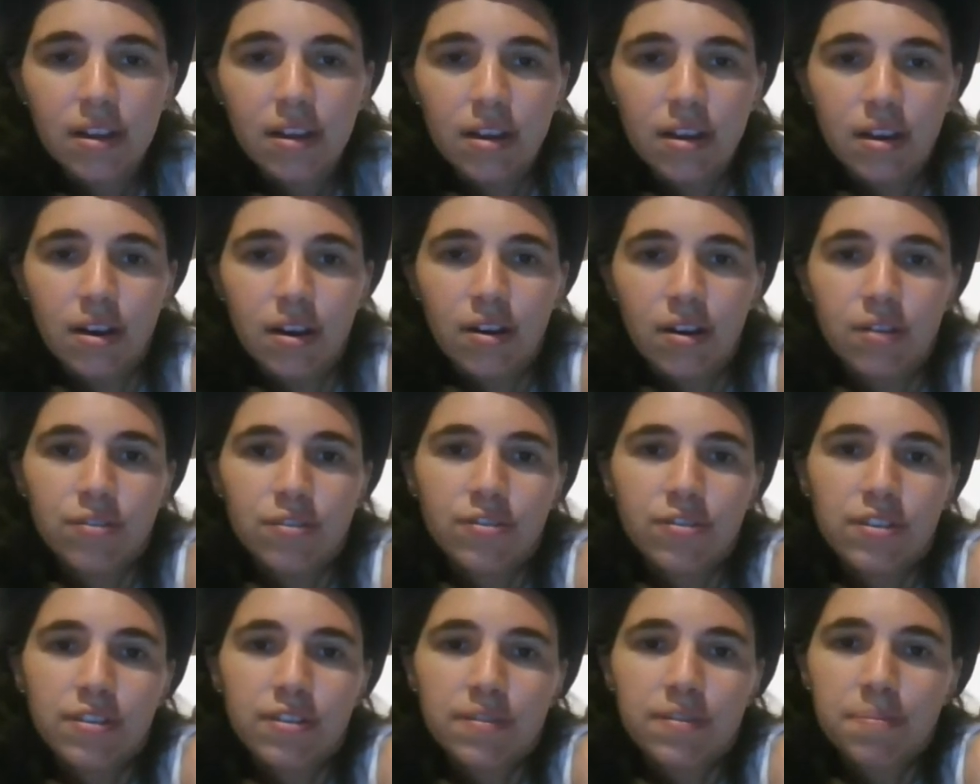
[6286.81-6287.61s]
Oh,
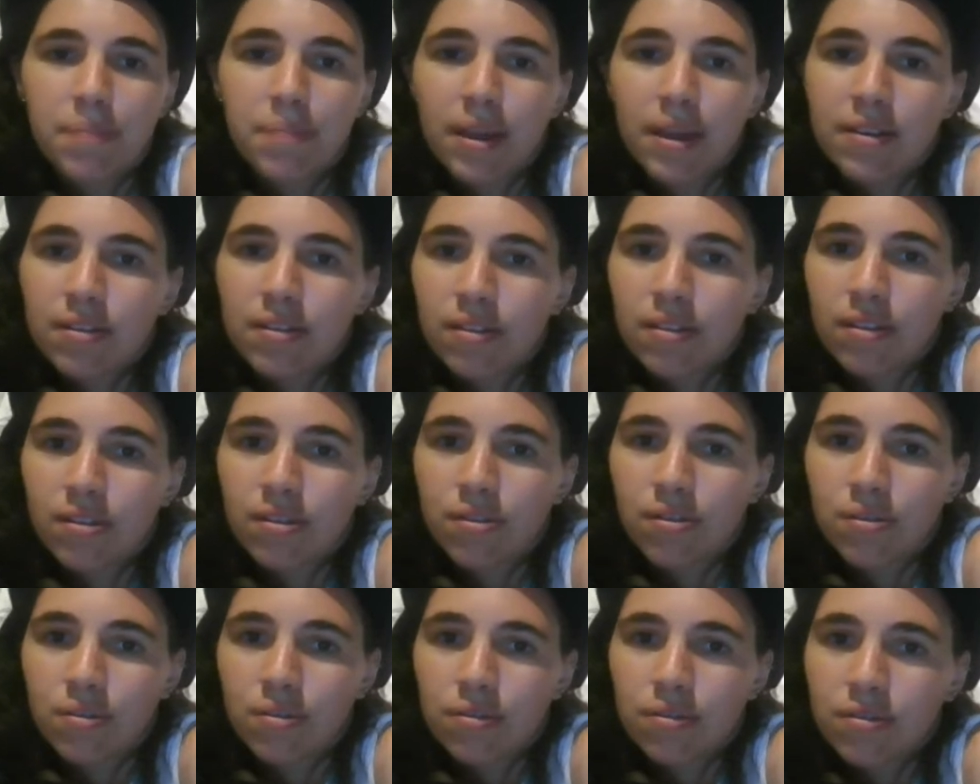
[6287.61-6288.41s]
she is better than
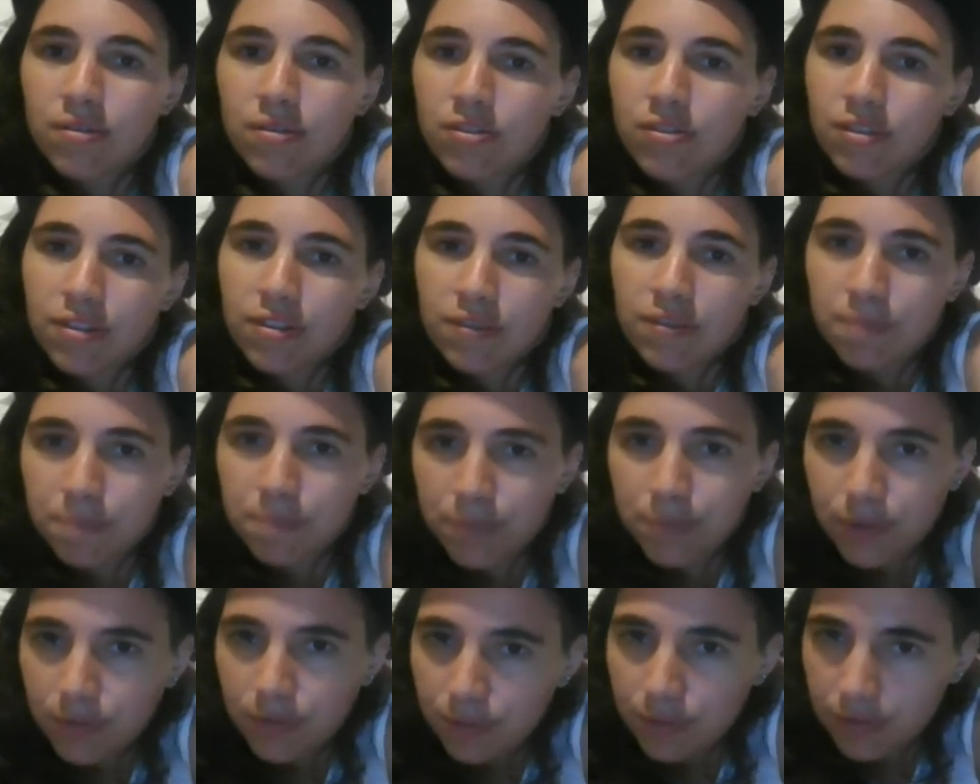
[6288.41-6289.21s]
good. She is
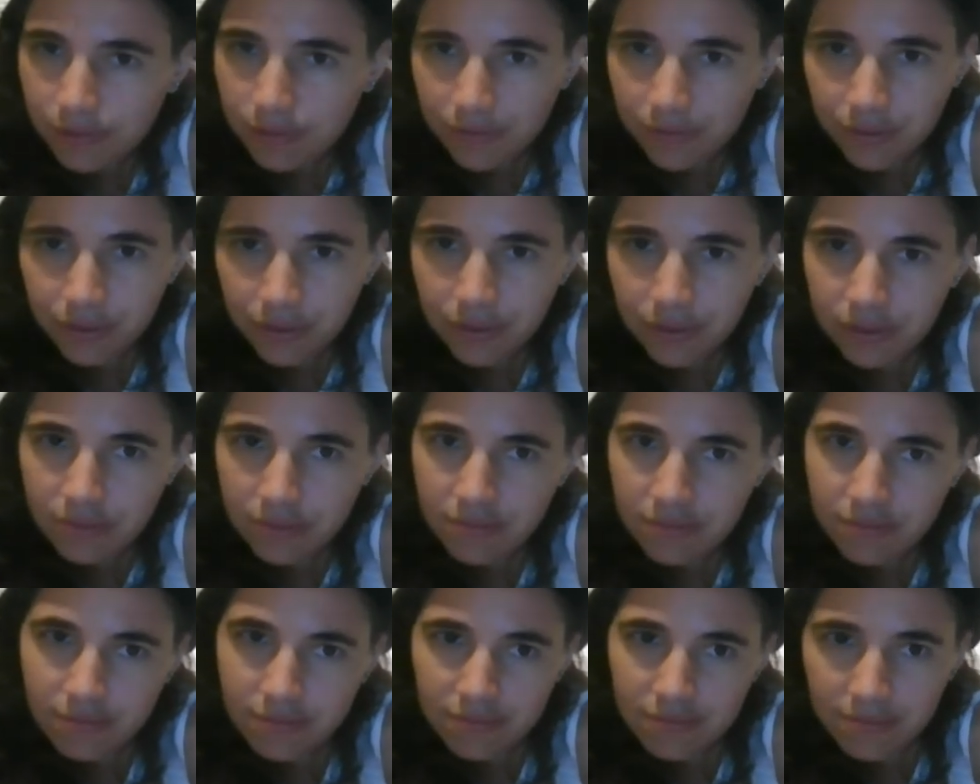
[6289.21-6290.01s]
beautiful,
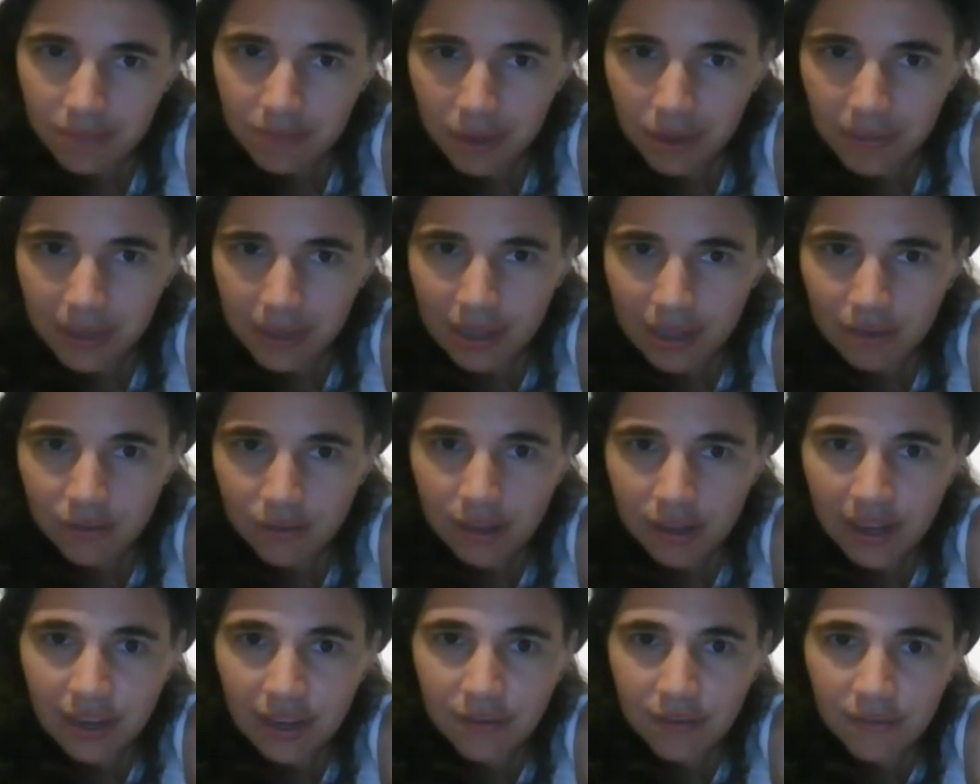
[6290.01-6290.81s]
murmured Lord
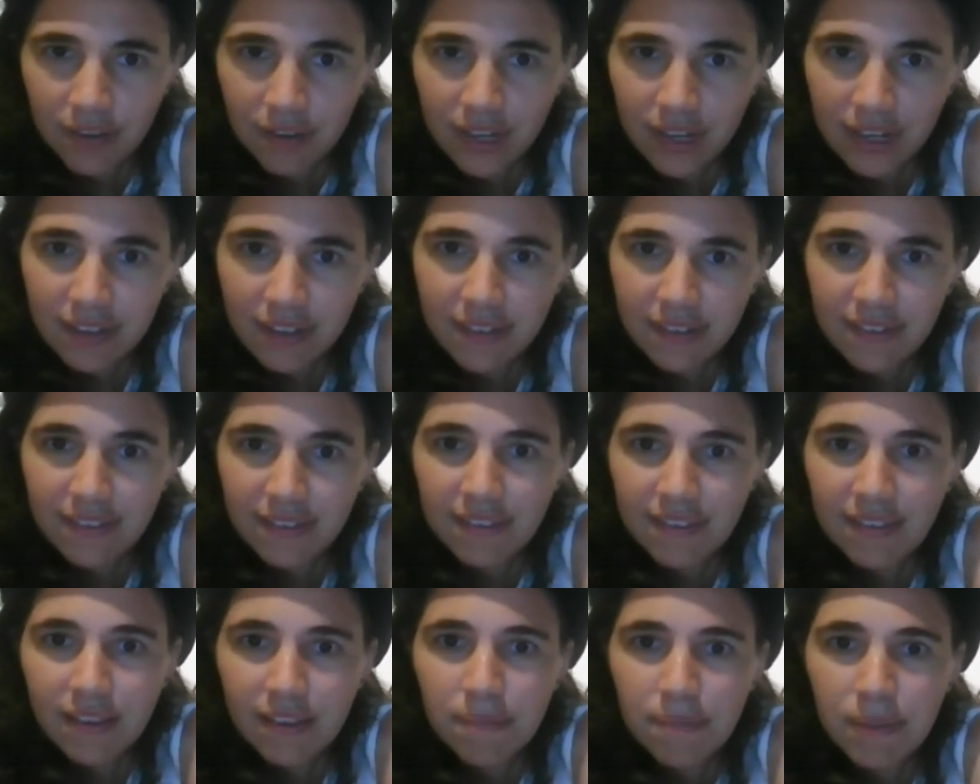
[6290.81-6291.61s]
Henry,
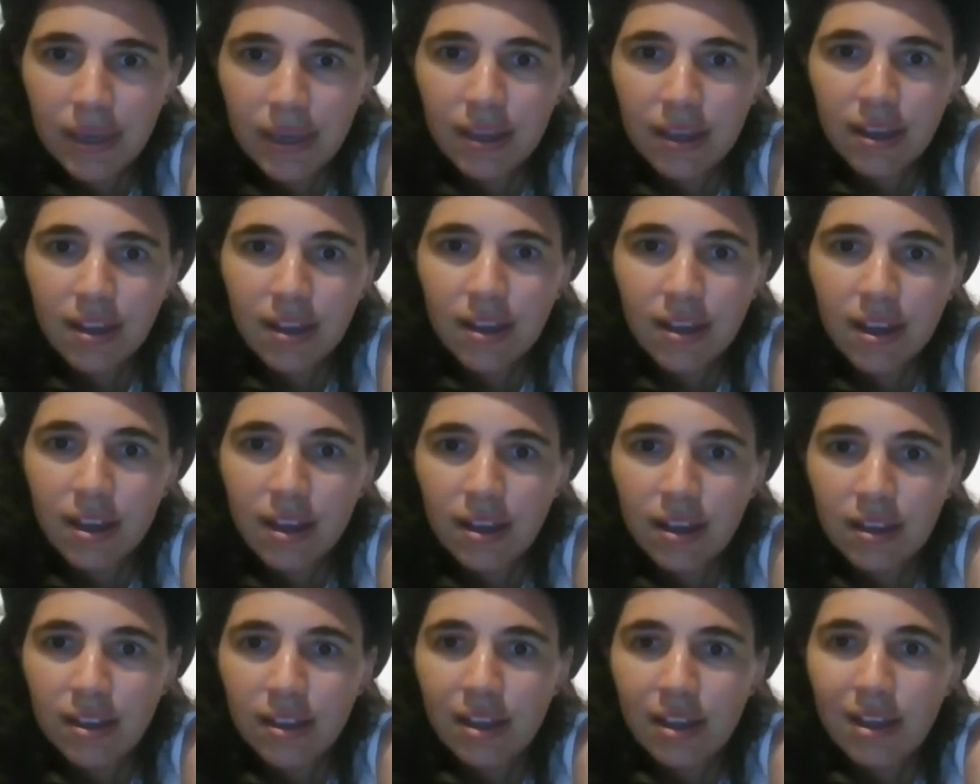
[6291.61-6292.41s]
sipping a
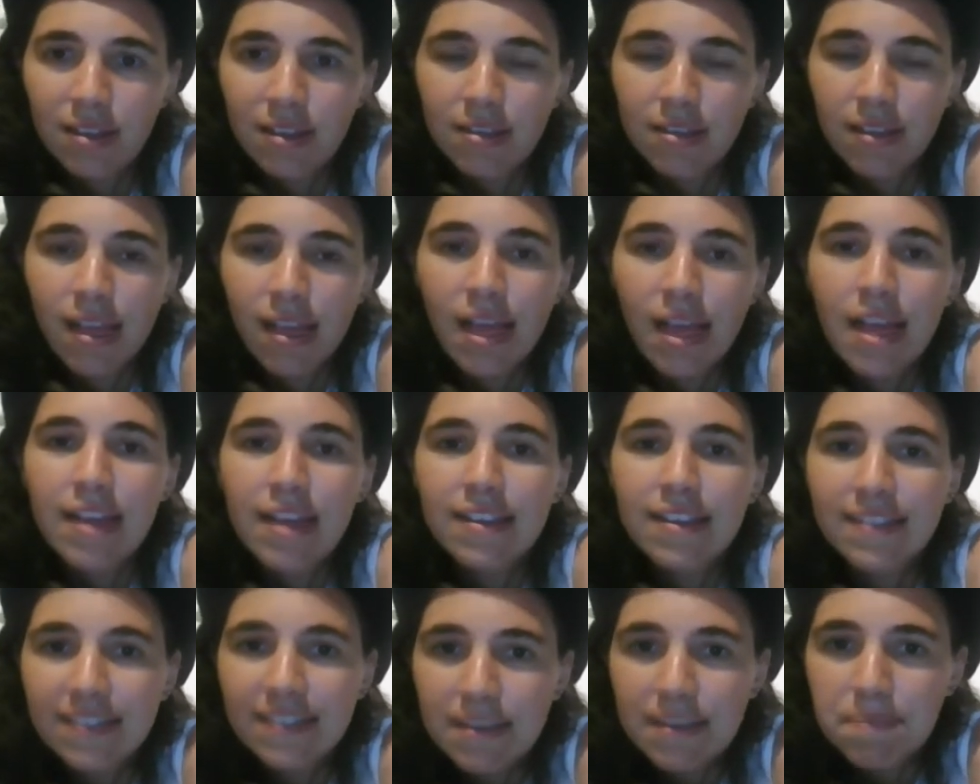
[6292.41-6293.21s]

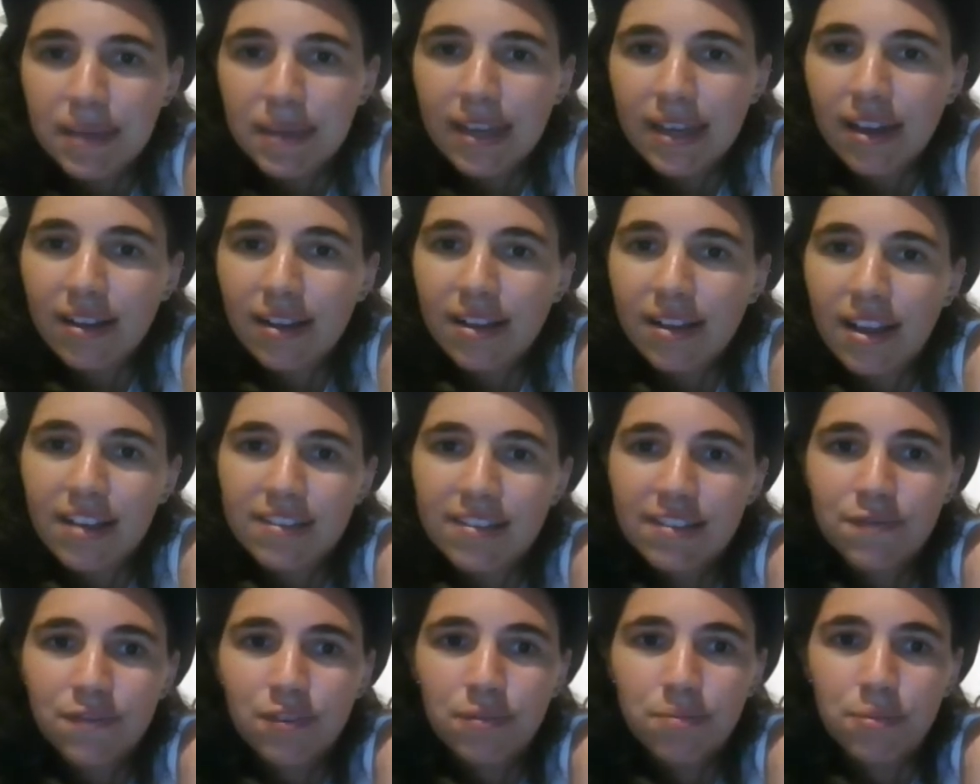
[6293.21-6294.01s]

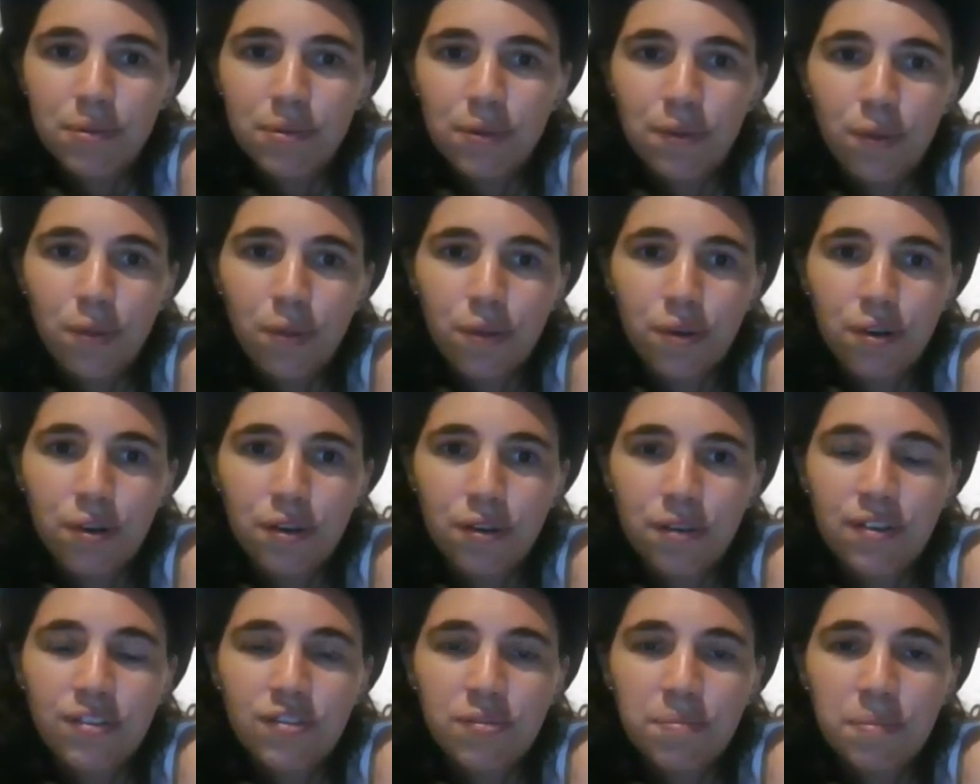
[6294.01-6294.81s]
glass of vermouth and
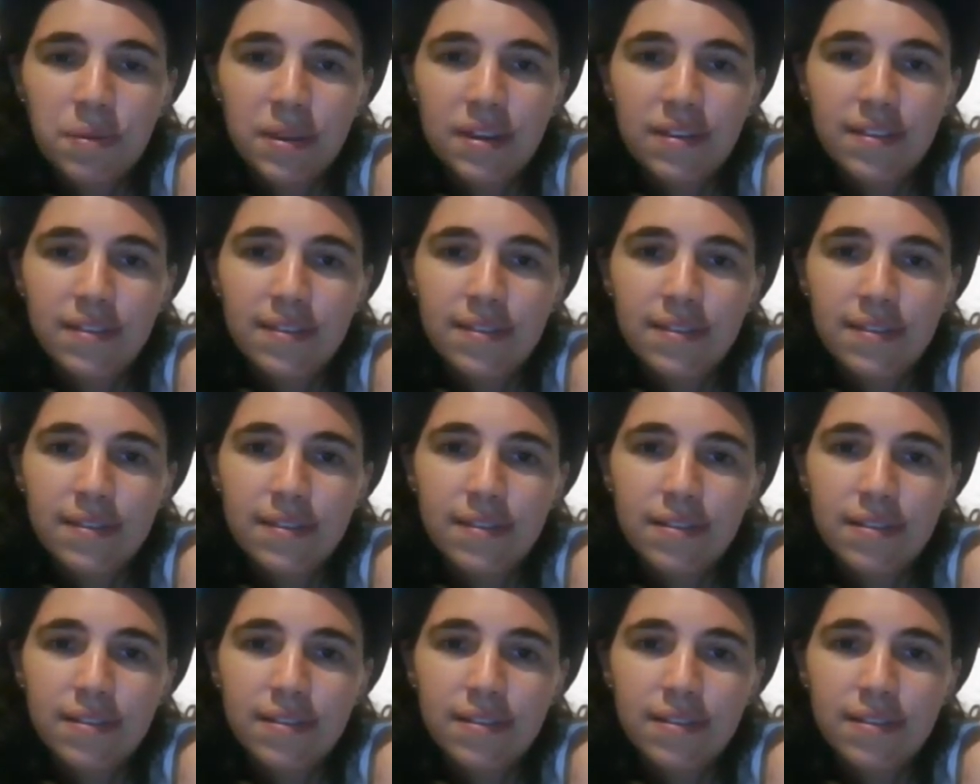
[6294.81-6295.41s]
orange bitters.